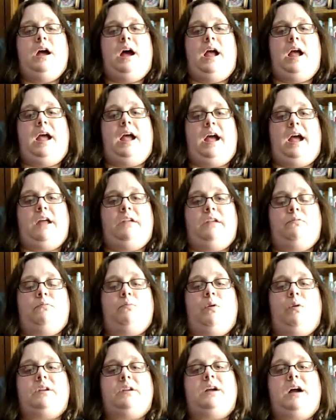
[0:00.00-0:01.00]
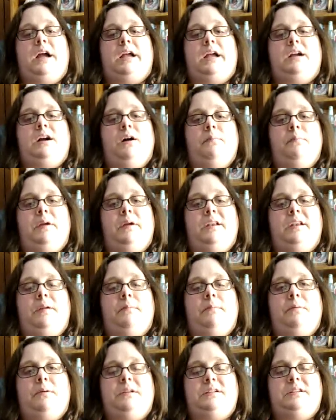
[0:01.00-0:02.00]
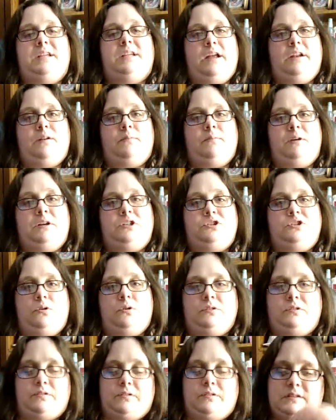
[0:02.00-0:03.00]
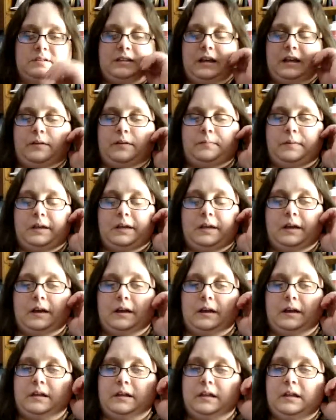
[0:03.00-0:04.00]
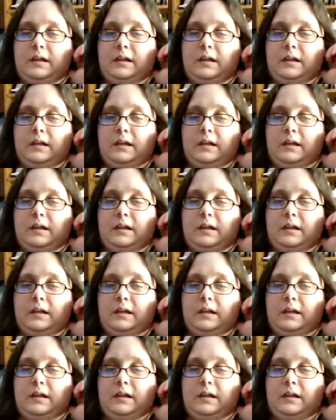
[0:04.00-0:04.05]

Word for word: I had one guy come in and put his hand on my shoulder and tell me, uh,